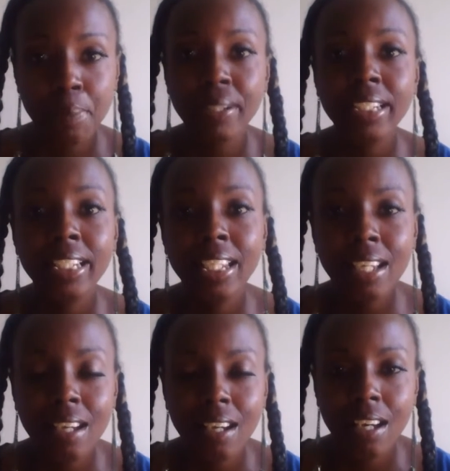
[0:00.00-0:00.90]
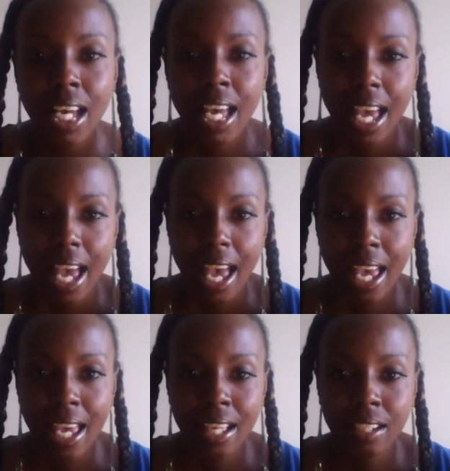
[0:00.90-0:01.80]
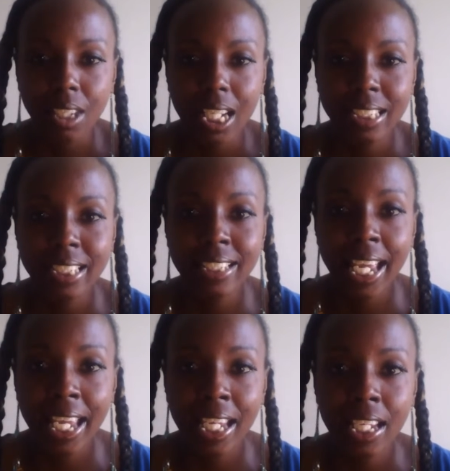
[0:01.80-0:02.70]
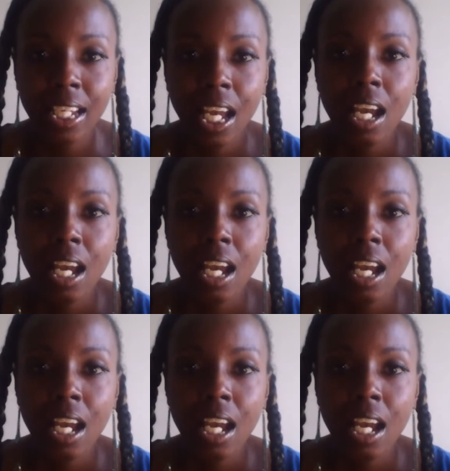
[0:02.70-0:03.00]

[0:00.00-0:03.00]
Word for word: Padilla, and today